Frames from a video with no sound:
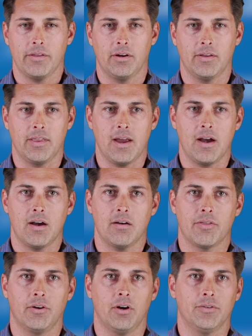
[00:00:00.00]
they're
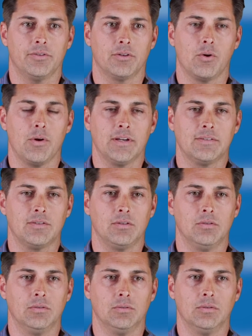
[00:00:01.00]
there, they're also going
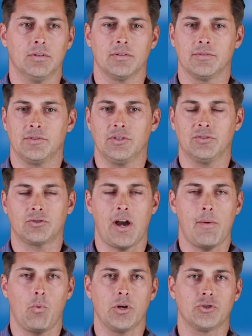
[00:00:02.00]
to
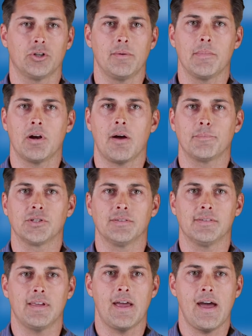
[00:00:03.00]
describe what treatment
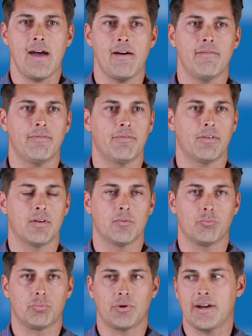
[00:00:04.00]
options they have,
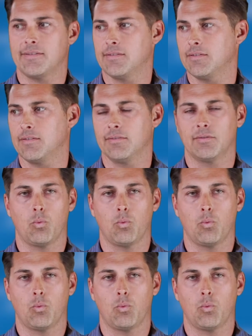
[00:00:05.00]
prices,